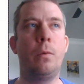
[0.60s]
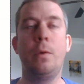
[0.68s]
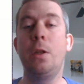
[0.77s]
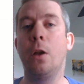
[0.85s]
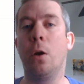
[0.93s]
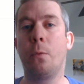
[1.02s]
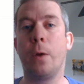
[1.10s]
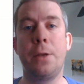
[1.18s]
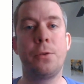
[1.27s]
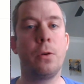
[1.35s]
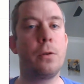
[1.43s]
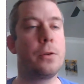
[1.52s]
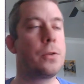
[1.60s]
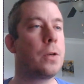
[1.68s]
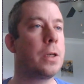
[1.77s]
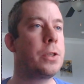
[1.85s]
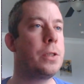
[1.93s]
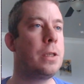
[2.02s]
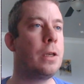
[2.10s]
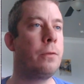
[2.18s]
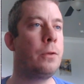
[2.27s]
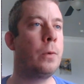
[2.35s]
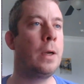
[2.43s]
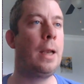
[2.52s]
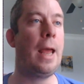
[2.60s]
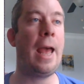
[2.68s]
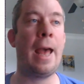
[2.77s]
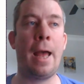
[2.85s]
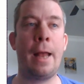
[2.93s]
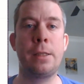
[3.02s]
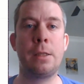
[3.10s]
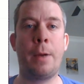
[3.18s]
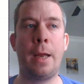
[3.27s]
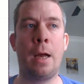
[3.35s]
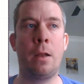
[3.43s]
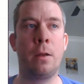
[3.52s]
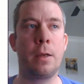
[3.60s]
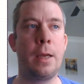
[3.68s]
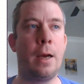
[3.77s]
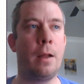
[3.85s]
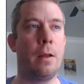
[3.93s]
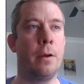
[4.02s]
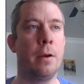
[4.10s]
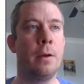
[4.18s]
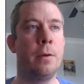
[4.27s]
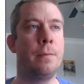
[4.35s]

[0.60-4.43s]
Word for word: you know, write your own instructions here if you want. Add to my Outlook calendar.